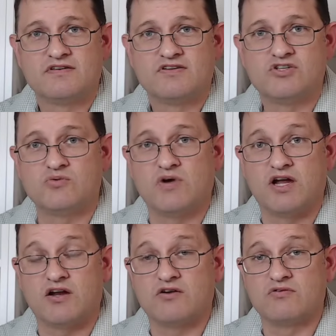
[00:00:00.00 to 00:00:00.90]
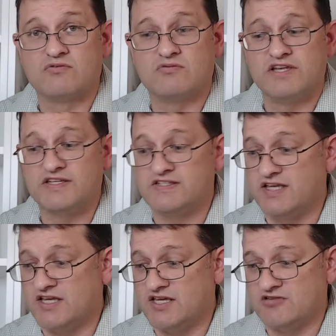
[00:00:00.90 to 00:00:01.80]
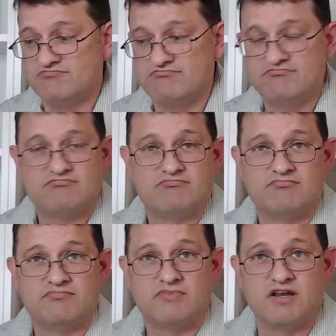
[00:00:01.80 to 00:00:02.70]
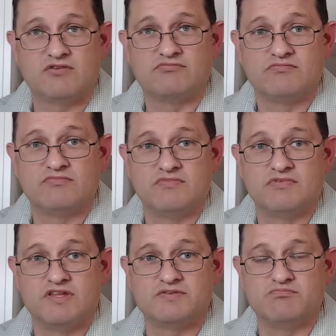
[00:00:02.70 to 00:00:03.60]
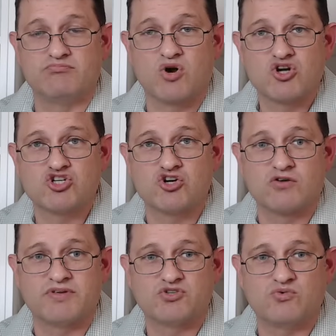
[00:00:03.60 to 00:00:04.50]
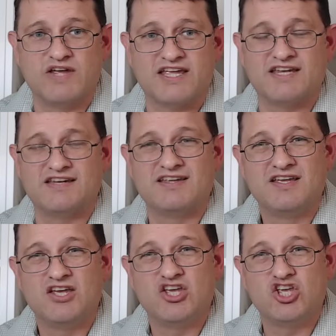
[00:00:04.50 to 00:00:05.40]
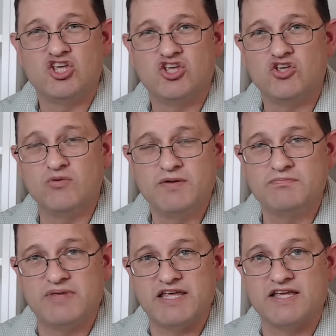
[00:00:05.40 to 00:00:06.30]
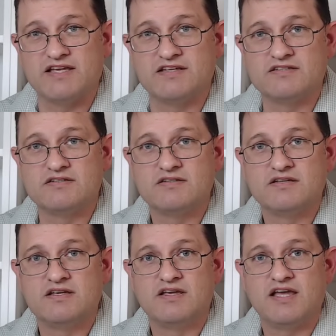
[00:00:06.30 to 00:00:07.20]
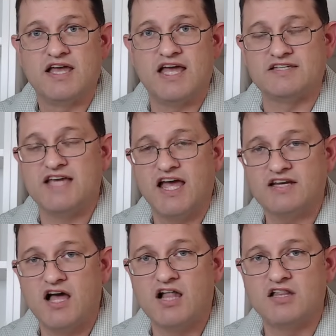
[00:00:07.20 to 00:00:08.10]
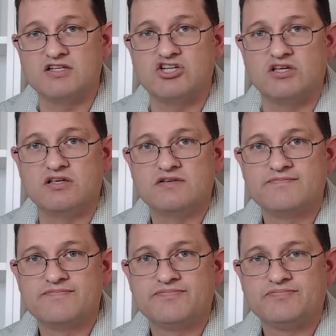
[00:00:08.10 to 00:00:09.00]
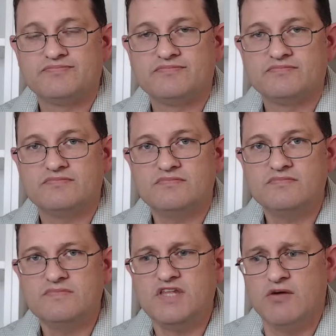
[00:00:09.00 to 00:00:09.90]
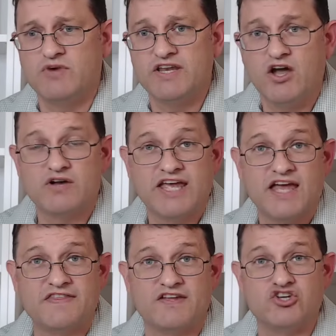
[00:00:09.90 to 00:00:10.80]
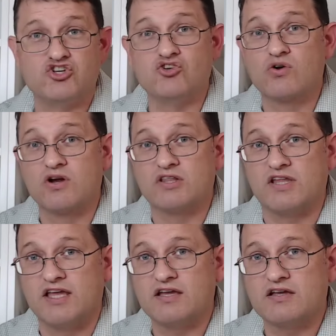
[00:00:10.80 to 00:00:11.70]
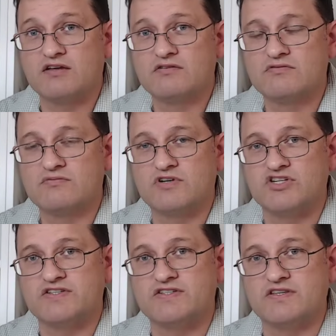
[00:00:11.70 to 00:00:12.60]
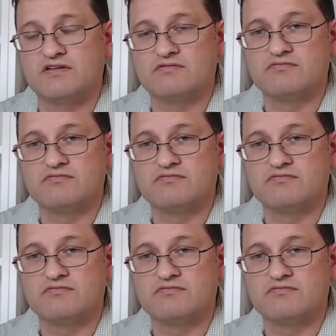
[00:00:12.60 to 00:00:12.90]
to where we see, this merger between human beings and technology. And we know again that Neuralink, which is the